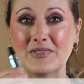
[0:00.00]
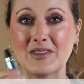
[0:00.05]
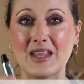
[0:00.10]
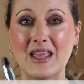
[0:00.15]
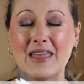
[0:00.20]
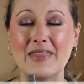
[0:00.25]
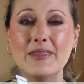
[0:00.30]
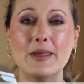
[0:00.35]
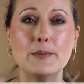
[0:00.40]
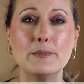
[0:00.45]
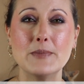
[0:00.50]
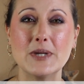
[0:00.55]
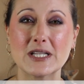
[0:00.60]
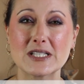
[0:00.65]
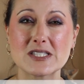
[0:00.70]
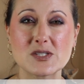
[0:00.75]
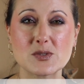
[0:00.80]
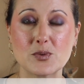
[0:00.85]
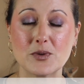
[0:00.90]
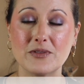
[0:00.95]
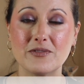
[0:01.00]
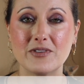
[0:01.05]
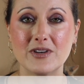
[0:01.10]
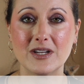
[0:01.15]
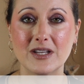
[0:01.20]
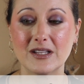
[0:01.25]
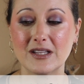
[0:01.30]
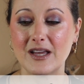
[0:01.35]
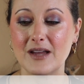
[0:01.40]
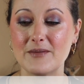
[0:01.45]
And then mixed with
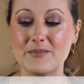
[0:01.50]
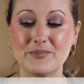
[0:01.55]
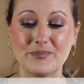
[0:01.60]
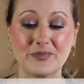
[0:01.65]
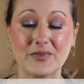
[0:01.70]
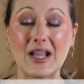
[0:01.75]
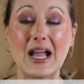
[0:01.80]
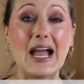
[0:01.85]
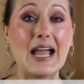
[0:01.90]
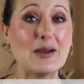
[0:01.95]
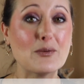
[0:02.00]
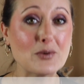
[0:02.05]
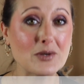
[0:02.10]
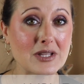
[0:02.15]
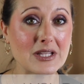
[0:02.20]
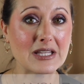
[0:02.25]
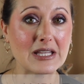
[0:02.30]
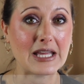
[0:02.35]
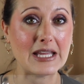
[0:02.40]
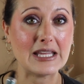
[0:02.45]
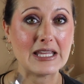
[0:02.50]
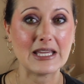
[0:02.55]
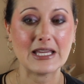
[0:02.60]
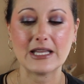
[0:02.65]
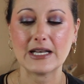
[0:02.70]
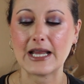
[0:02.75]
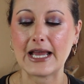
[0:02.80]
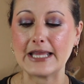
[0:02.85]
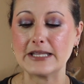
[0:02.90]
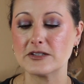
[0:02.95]
vanilla. I really like
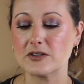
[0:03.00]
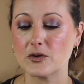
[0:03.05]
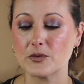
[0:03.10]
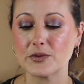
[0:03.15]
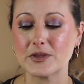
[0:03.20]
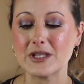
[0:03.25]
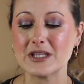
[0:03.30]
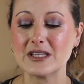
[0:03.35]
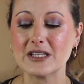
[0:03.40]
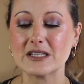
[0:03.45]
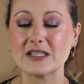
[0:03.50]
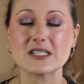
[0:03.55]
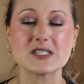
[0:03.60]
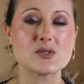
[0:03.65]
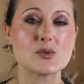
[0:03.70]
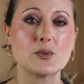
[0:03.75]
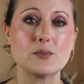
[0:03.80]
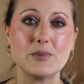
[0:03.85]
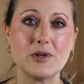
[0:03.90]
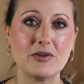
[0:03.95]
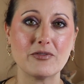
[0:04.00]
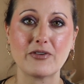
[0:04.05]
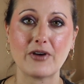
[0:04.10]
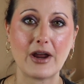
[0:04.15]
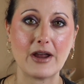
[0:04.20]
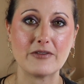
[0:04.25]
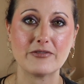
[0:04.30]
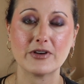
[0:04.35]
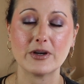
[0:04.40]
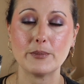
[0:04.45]
it. I don't think that this would be for
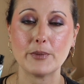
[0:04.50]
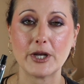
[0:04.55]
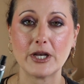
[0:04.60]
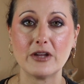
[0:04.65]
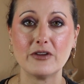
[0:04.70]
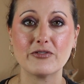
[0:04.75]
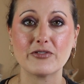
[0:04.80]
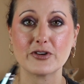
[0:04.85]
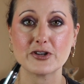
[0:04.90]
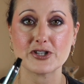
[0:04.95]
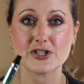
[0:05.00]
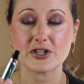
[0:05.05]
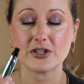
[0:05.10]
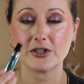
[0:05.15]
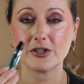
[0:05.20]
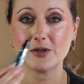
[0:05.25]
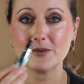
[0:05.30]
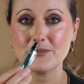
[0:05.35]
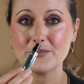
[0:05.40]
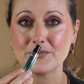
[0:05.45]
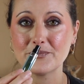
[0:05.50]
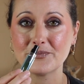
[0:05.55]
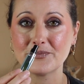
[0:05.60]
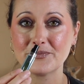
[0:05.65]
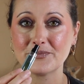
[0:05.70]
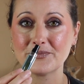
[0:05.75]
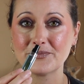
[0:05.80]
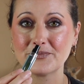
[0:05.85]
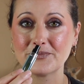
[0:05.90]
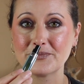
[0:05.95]
everybody for sure,
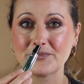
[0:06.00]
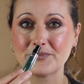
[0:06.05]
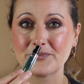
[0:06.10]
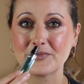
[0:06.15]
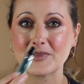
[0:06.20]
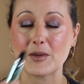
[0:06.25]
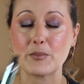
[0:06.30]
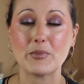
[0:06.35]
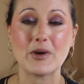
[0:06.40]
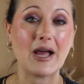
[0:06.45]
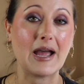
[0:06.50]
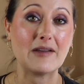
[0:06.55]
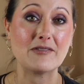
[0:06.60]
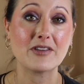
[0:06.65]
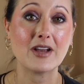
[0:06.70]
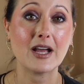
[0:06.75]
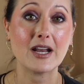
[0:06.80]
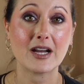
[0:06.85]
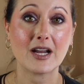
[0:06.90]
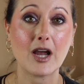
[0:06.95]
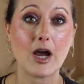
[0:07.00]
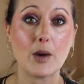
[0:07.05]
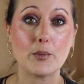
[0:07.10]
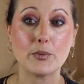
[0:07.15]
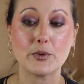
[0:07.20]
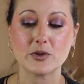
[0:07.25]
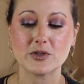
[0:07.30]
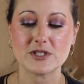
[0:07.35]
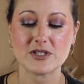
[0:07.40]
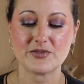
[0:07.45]
but I've got a
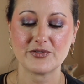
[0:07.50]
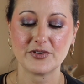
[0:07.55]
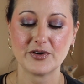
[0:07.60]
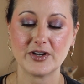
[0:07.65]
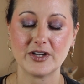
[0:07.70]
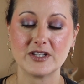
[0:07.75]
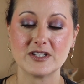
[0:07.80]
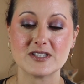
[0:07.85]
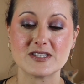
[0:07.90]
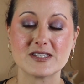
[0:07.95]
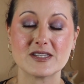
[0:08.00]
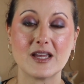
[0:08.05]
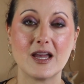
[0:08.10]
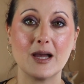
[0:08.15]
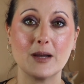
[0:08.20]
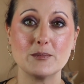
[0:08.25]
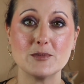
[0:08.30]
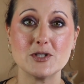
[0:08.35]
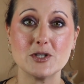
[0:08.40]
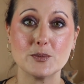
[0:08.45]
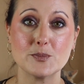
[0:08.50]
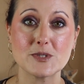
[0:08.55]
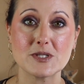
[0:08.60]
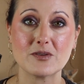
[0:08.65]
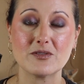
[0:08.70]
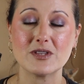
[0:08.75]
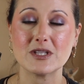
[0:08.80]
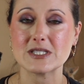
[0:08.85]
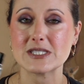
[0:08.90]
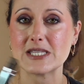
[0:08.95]
couple different um, dupes
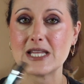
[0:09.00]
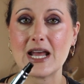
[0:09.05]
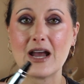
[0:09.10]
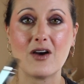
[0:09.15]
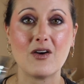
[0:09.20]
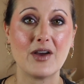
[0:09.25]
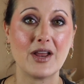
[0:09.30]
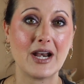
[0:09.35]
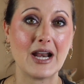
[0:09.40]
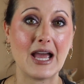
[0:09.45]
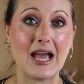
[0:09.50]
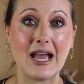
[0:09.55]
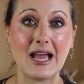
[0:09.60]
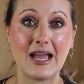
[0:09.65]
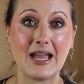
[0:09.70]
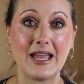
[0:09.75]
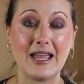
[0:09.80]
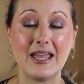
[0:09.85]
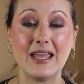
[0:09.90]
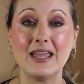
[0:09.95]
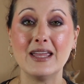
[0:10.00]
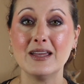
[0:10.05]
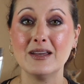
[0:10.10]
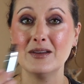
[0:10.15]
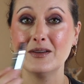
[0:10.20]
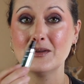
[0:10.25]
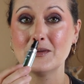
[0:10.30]
of this now and I